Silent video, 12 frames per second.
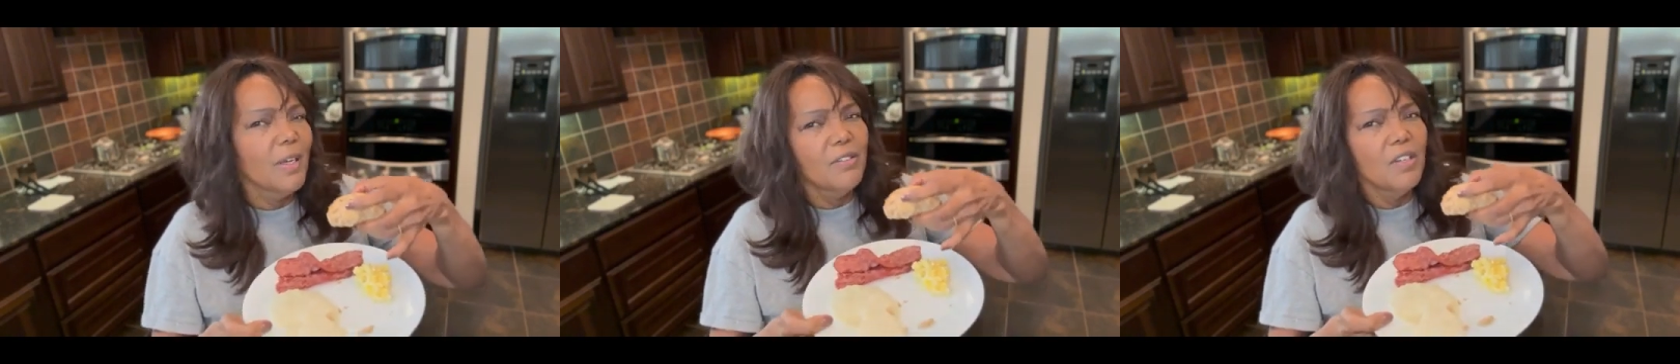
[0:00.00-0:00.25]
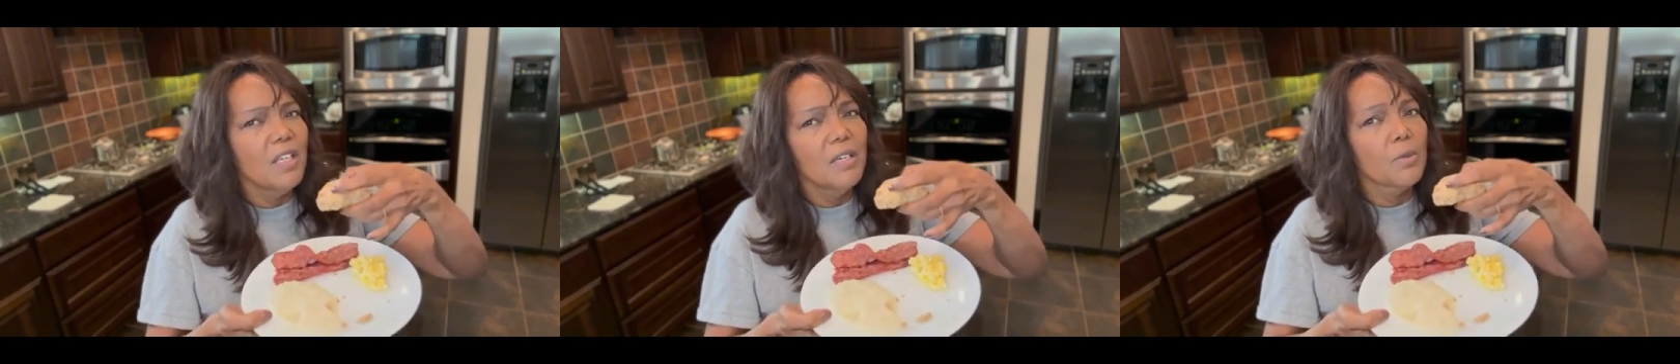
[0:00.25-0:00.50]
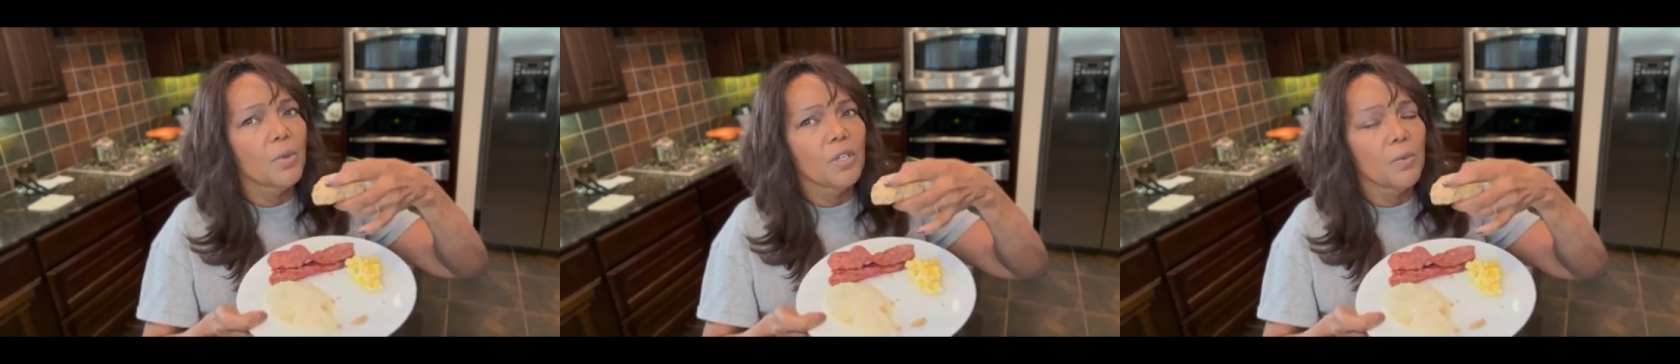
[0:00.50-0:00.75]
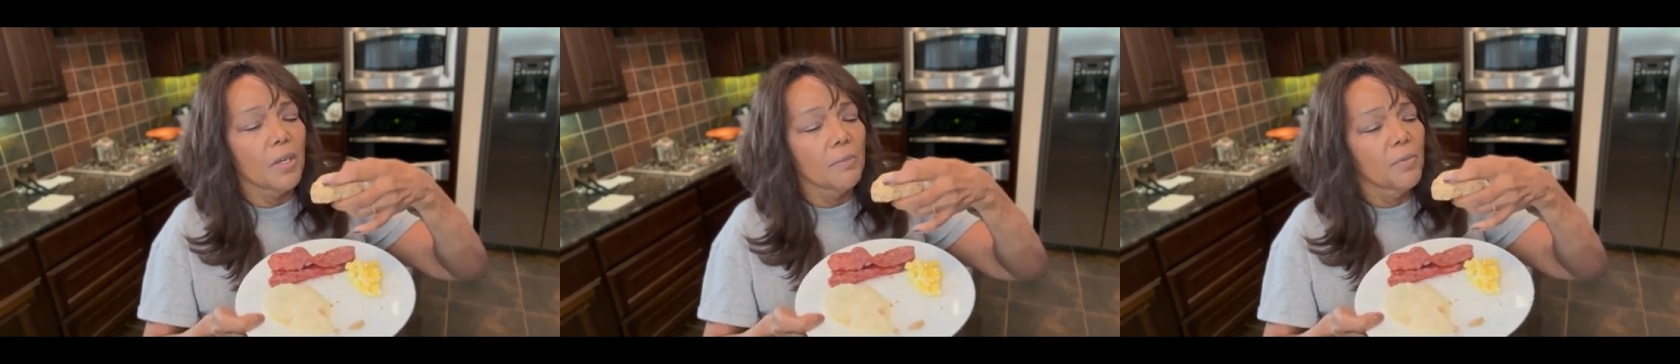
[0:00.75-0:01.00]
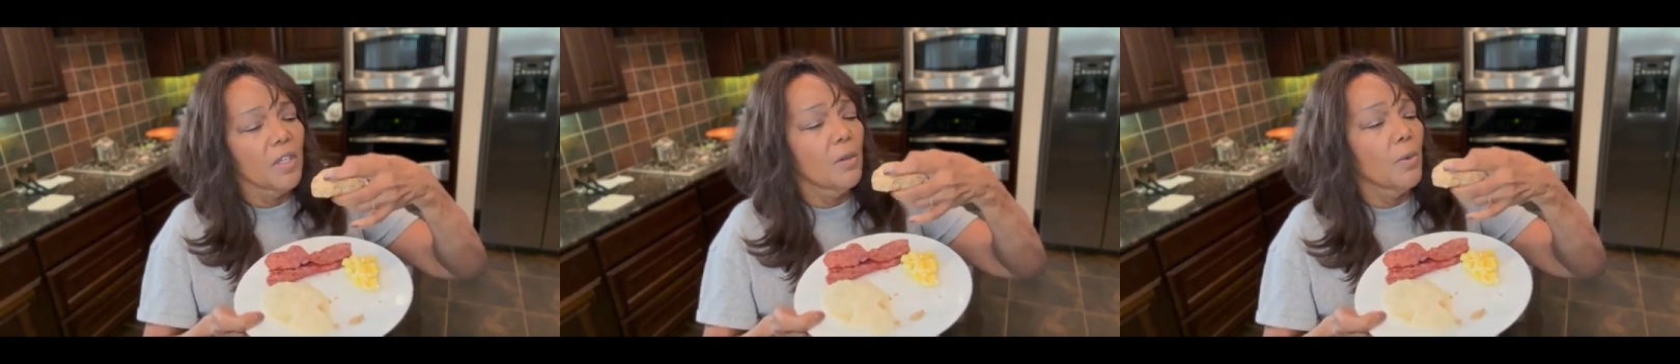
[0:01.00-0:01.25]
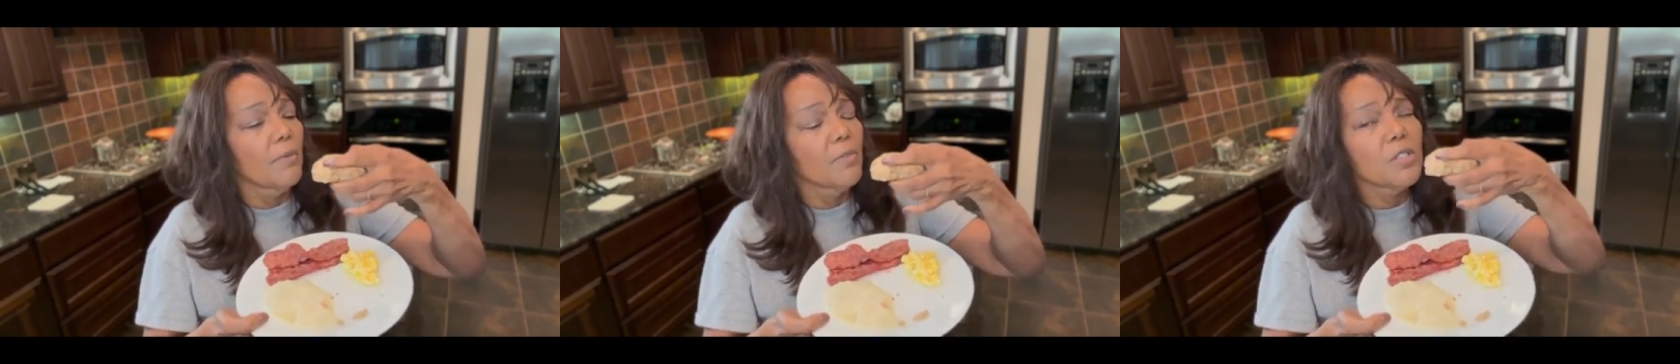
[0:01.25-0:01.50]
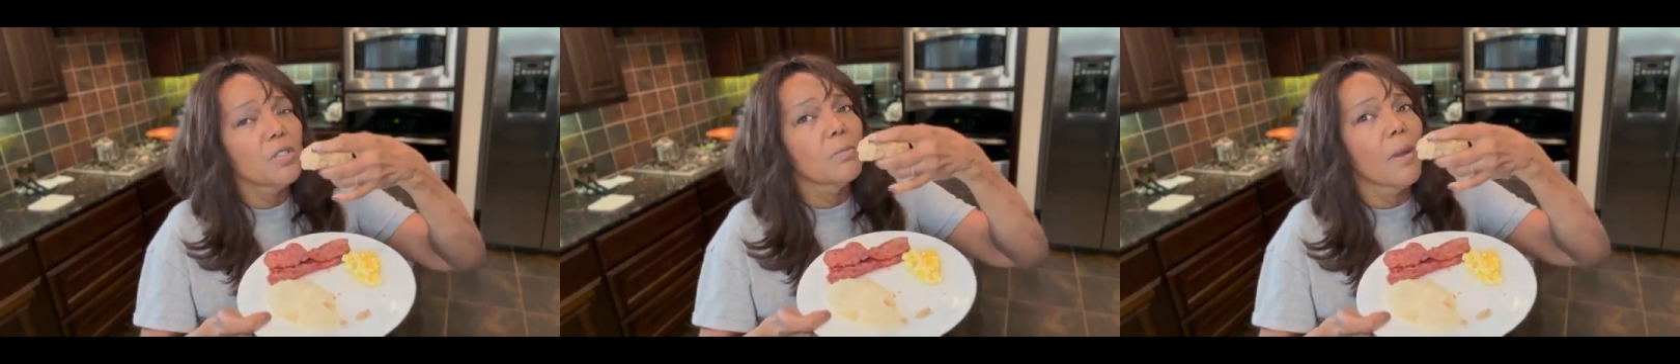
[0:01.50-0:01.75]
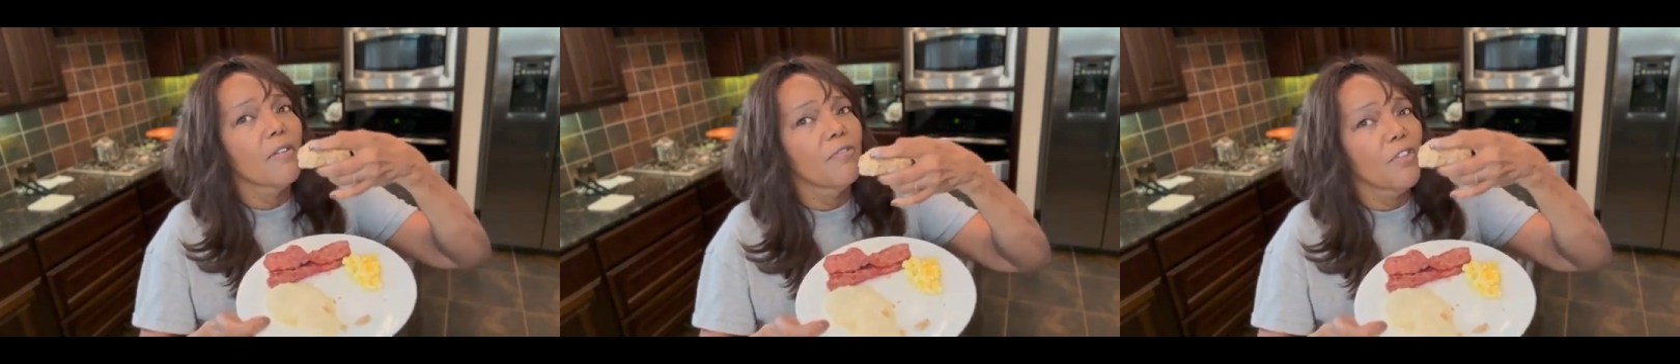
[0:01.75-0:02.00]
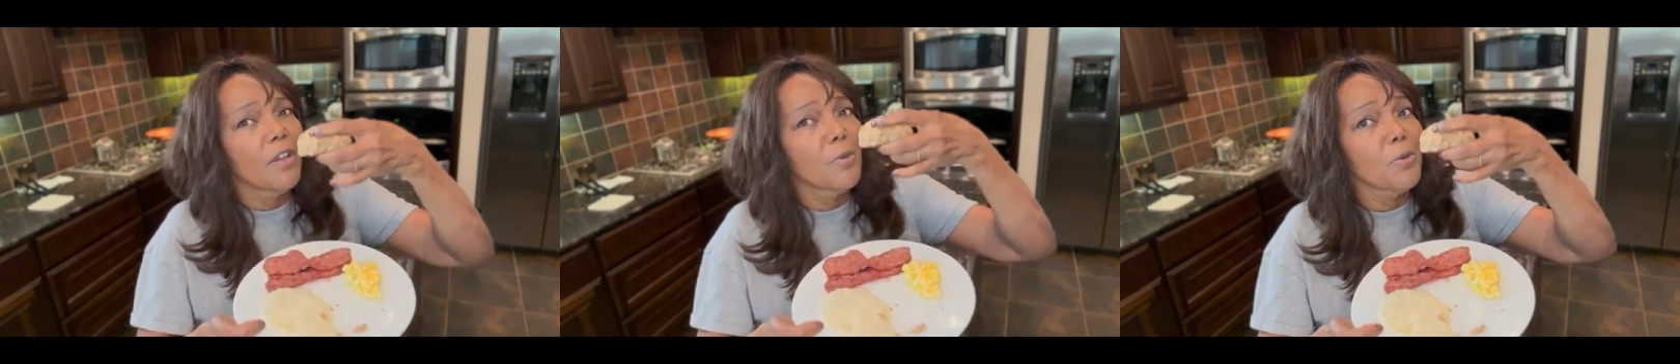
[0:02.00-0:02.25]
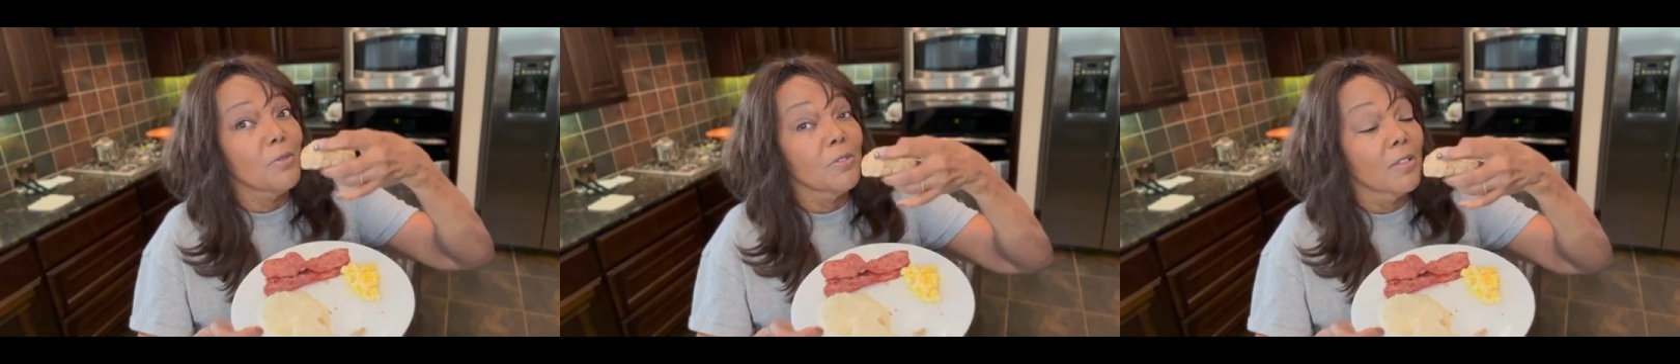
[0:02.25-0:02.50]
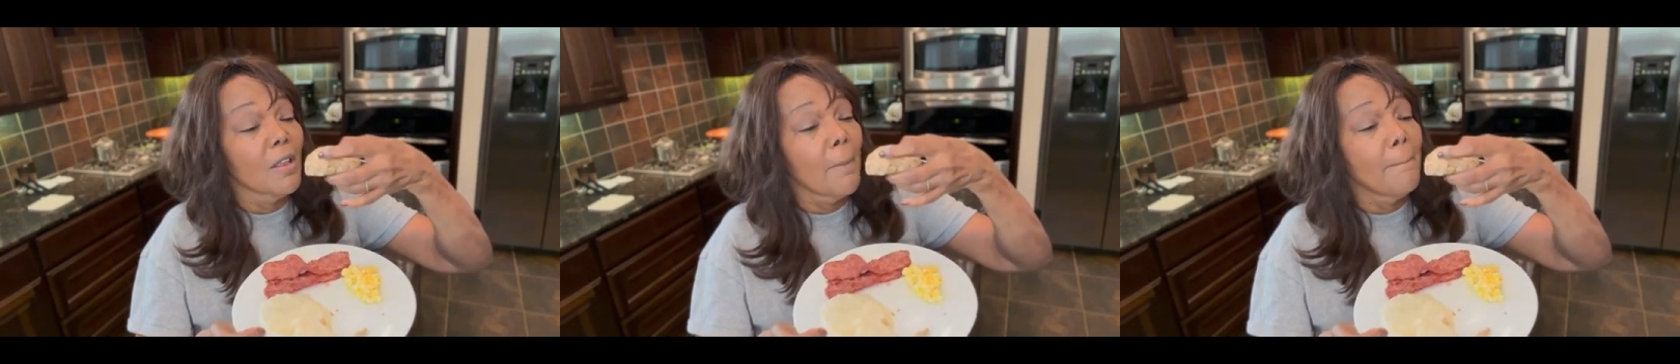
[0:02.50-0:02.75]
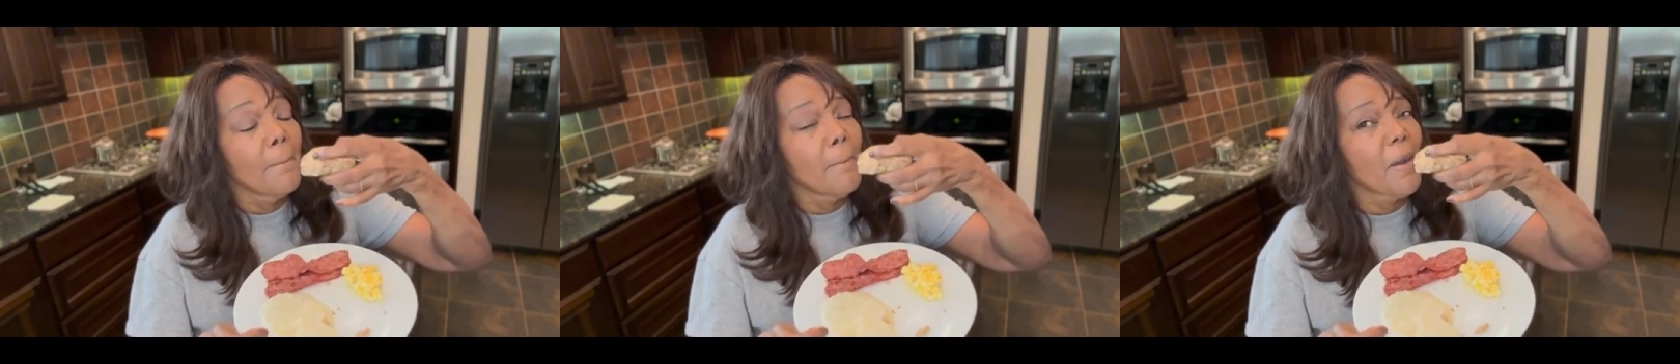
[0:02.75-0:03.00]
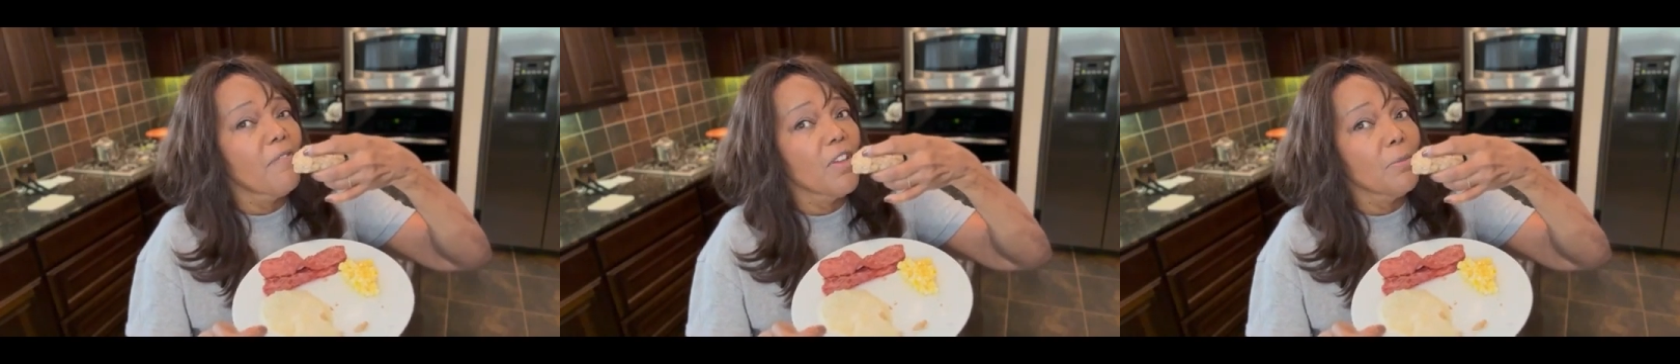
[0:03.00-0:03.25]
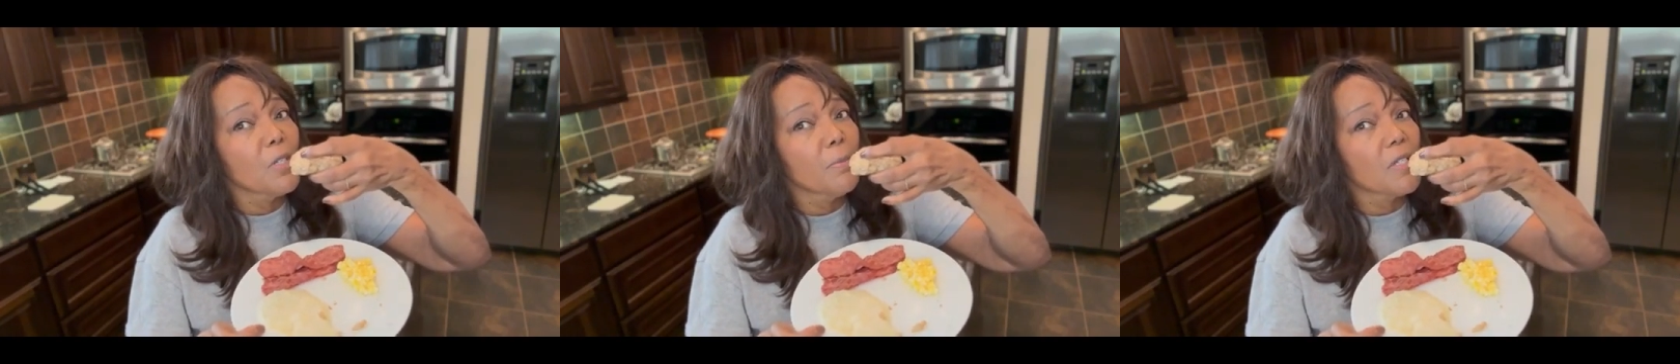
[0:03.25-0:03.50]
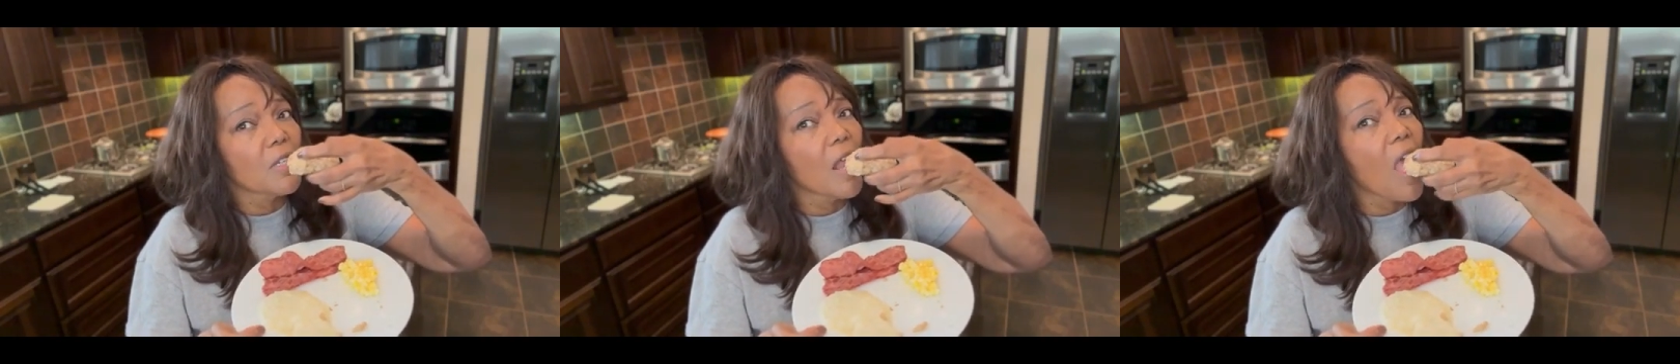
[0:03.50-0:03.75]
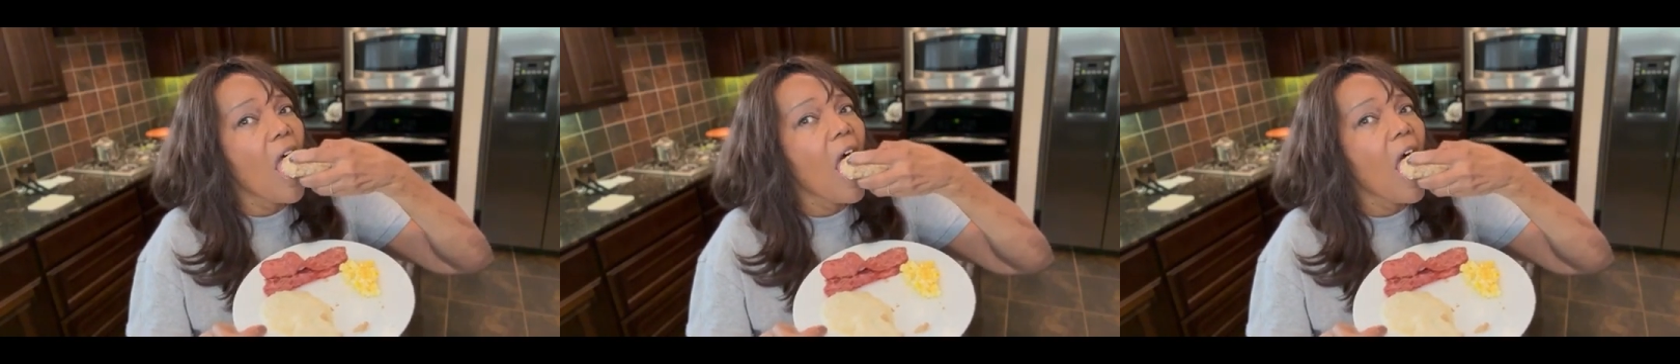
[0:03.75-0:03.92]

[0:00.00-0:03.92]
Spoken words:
You do it the way you want. Anyway, this is my famous biscuit.